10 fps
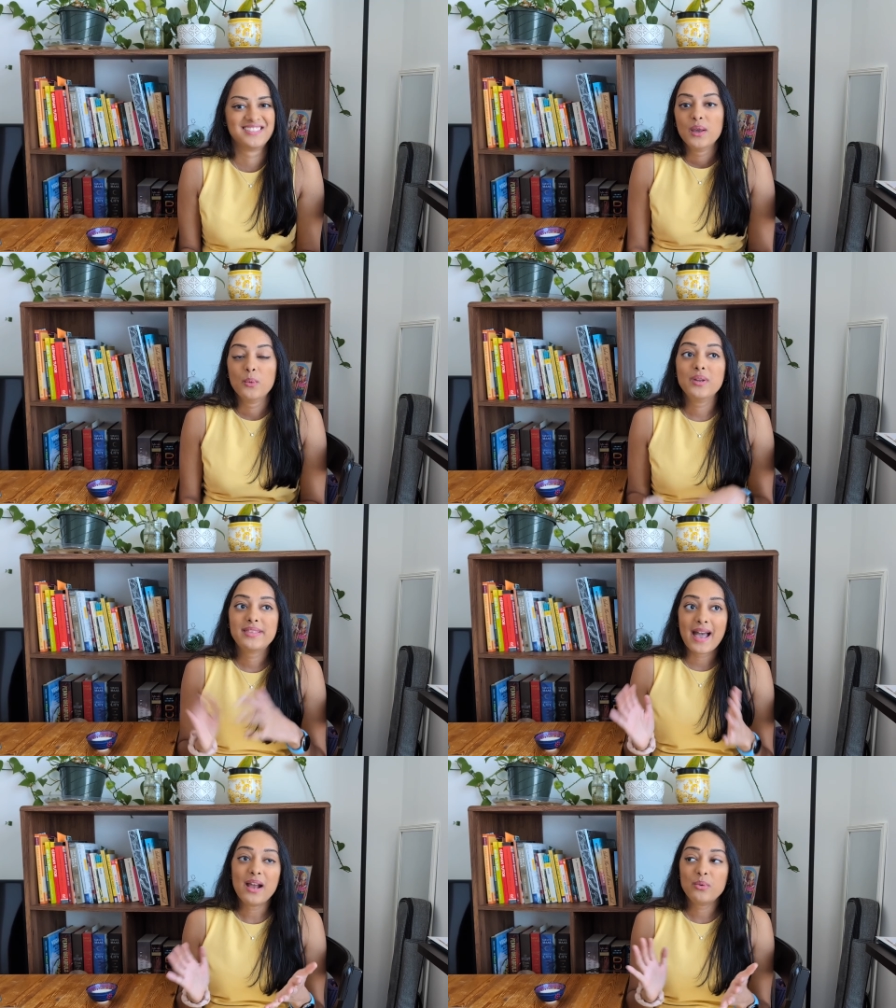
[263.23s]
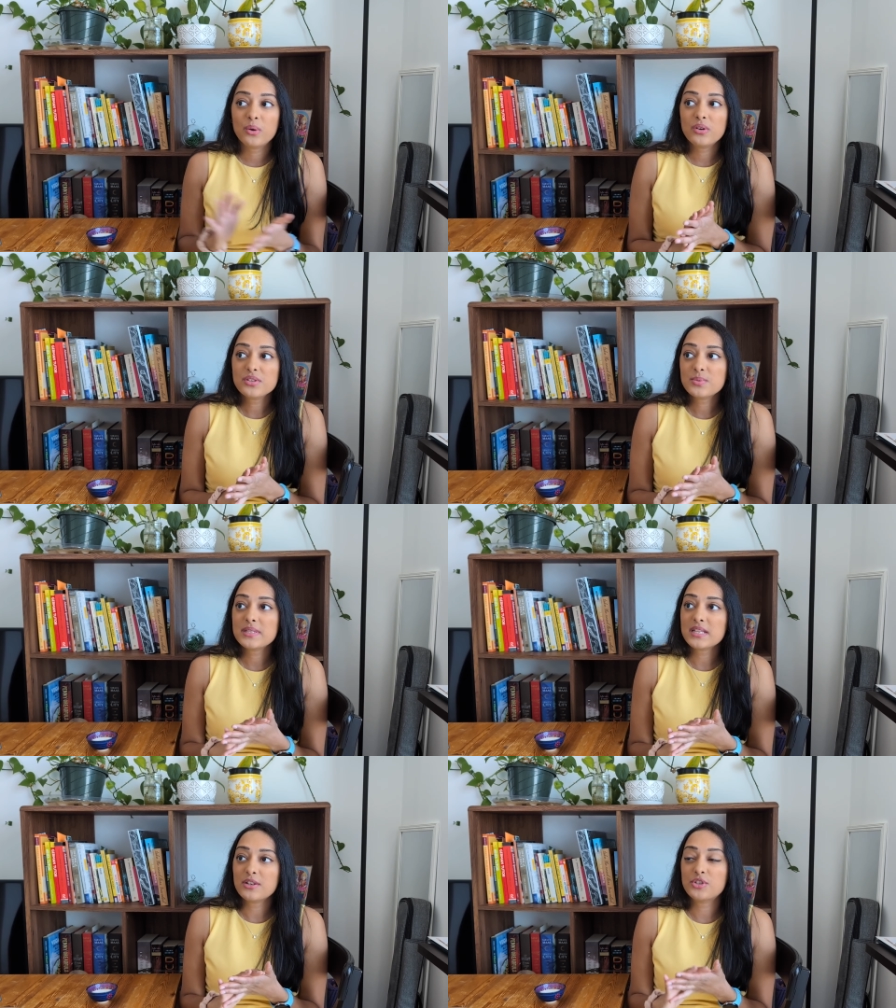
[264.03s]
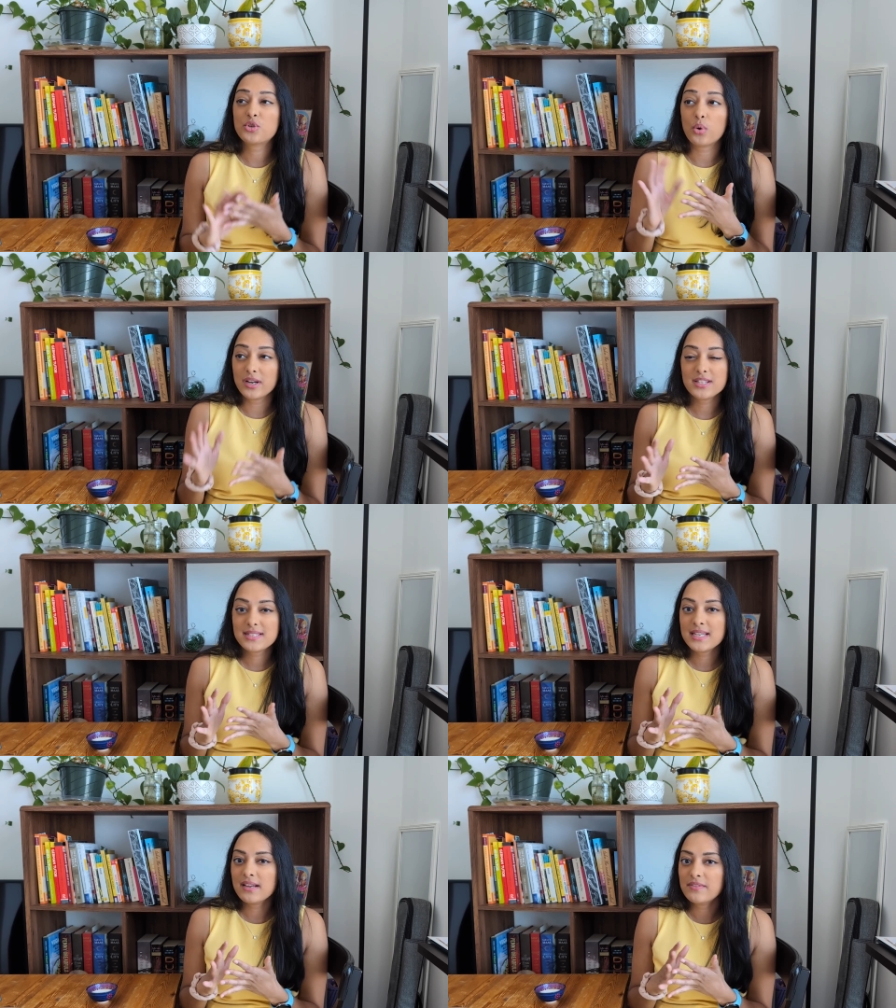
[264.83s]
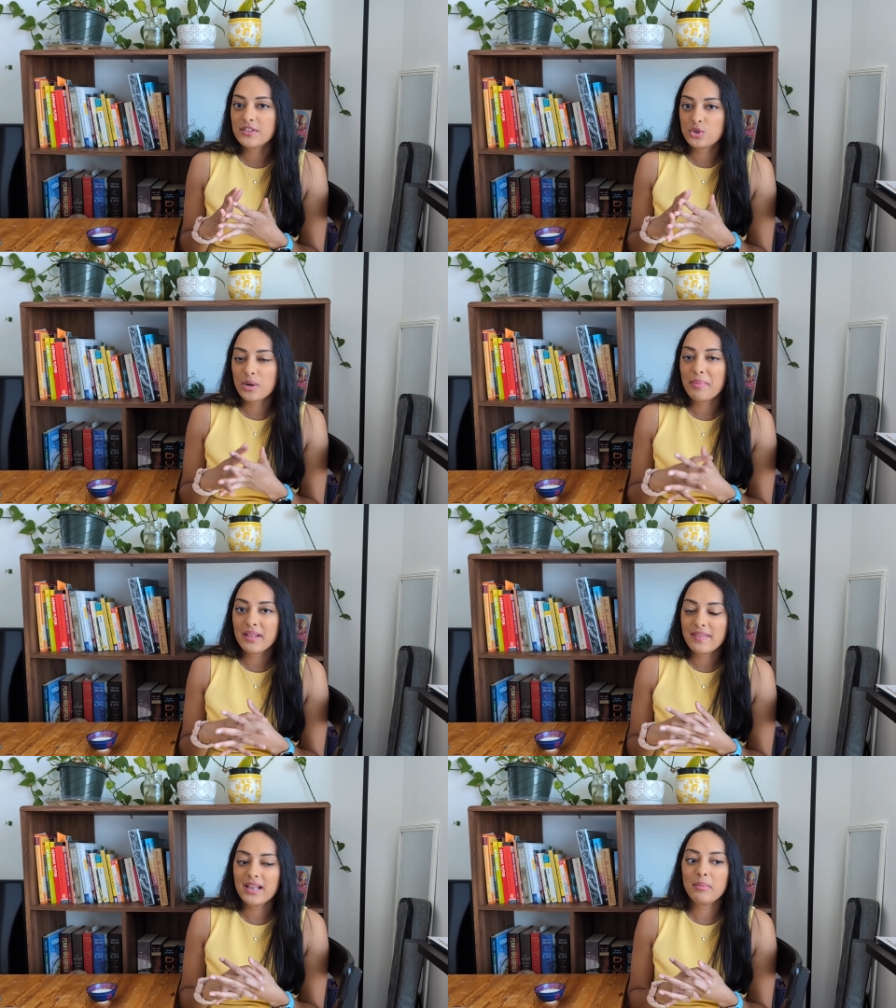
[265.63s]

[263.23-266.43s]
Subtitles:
With that, Rhodos was our shortest day of the trip, I think,